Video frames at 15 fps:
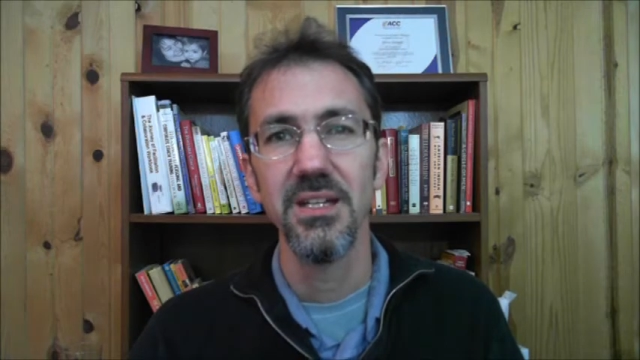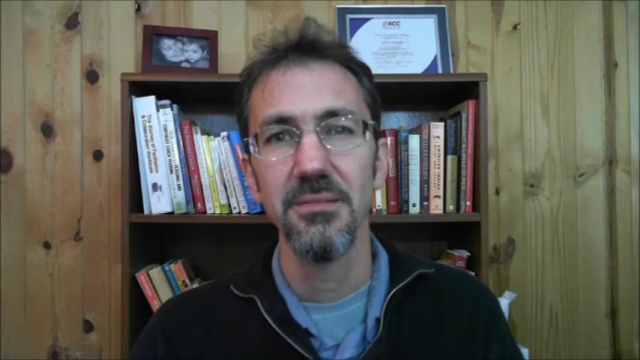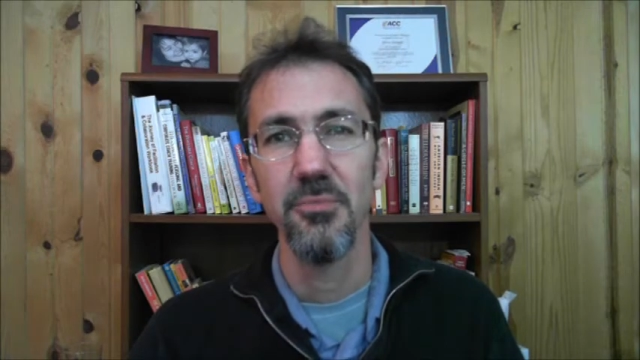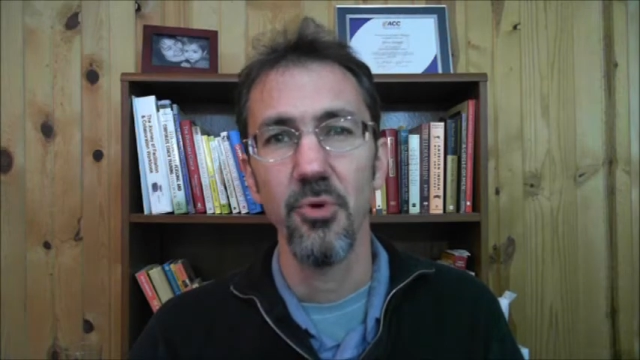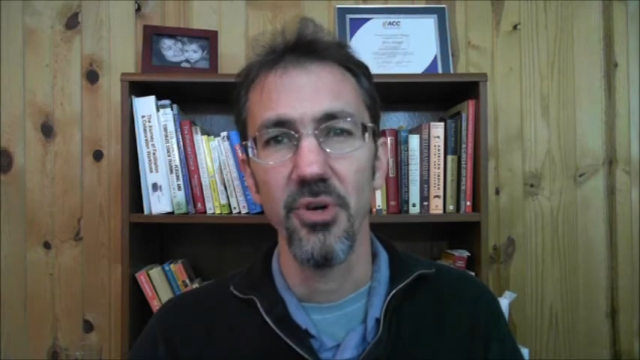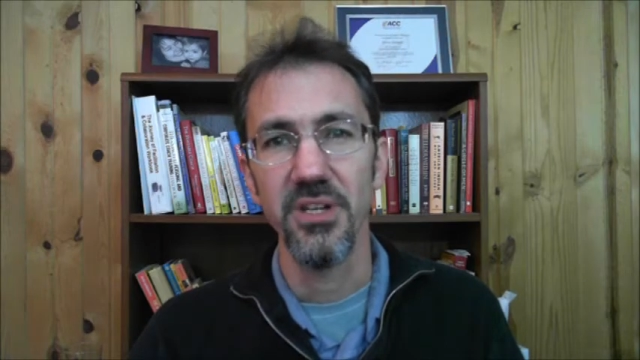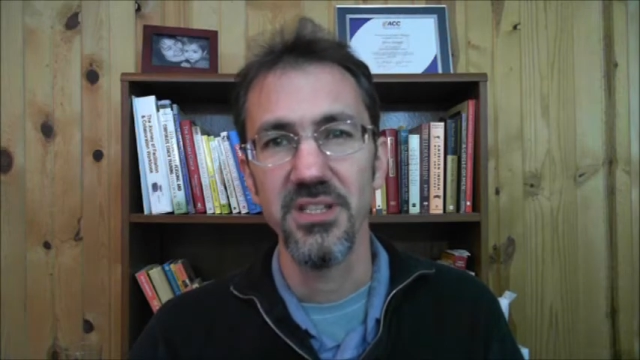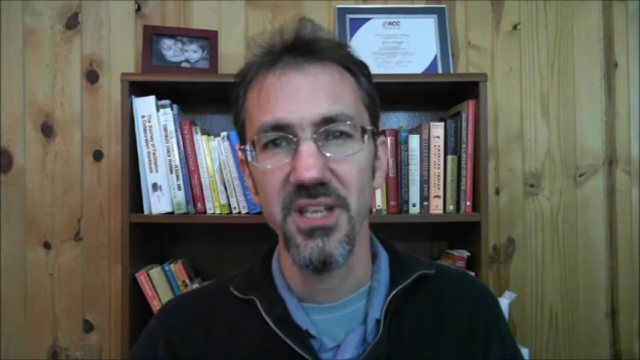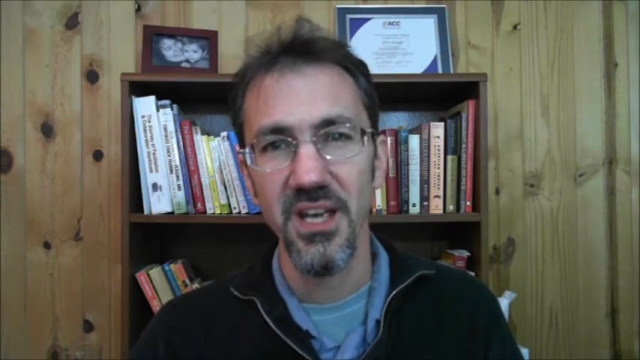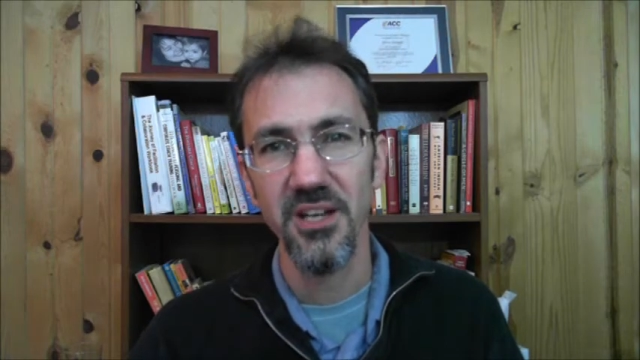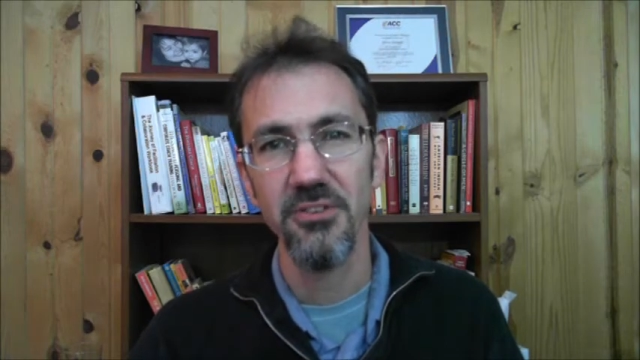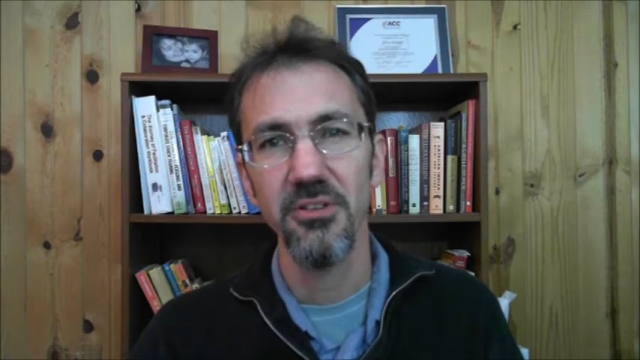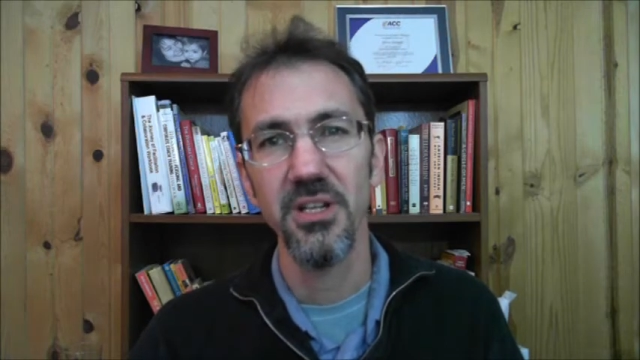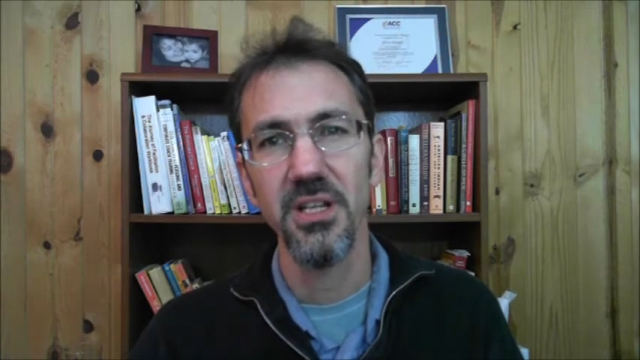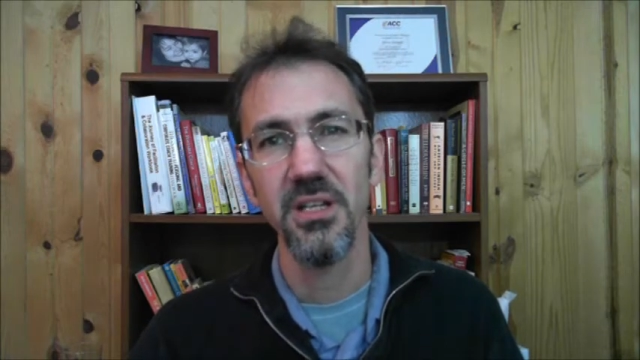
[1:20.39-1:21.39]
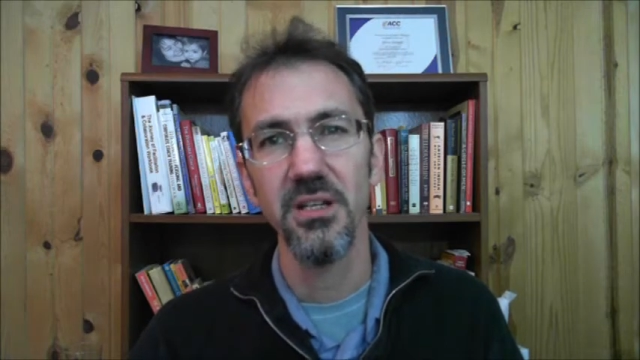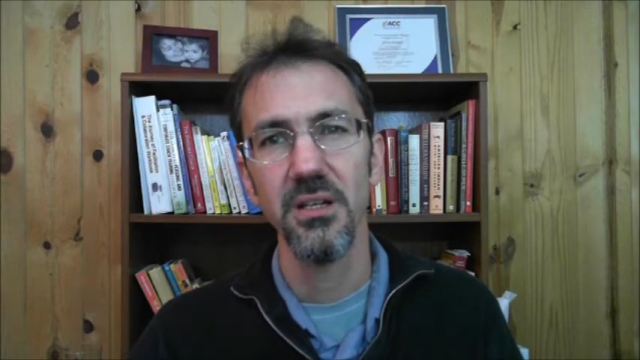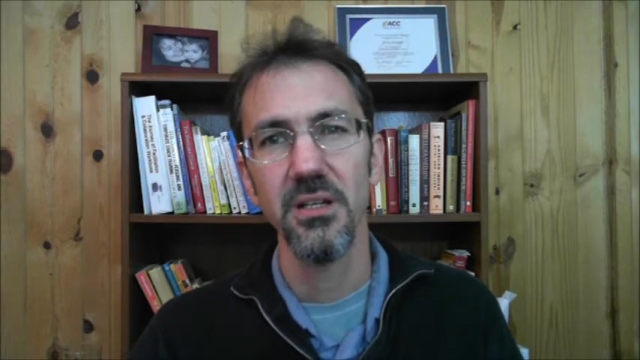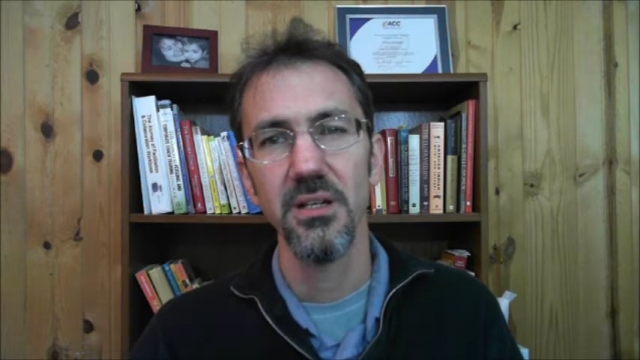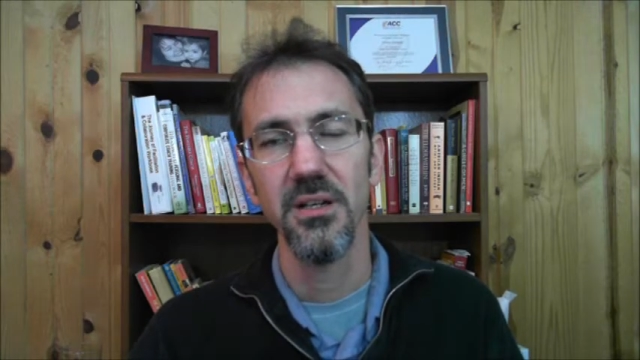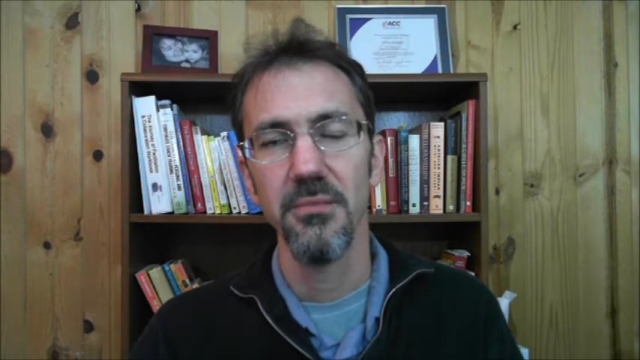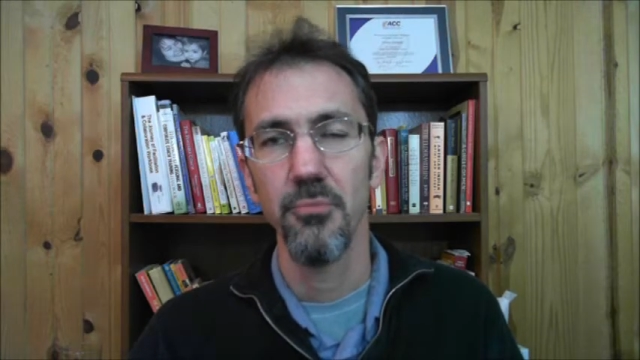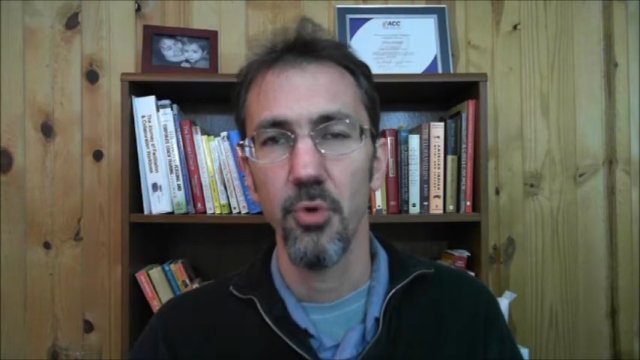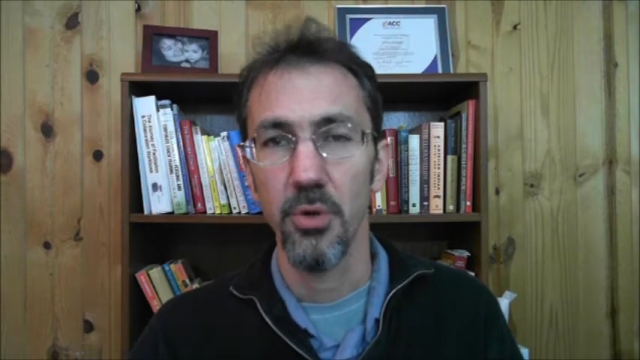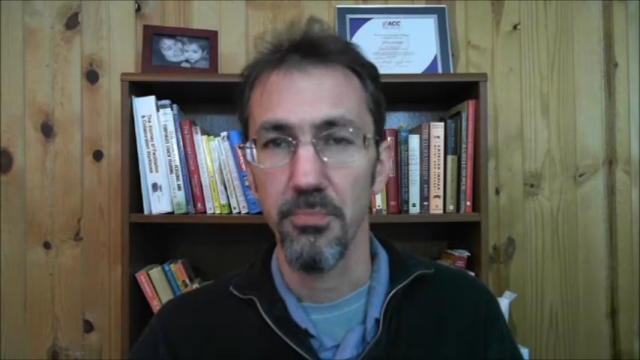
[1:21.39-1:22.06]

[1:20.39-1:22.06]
more integrity, more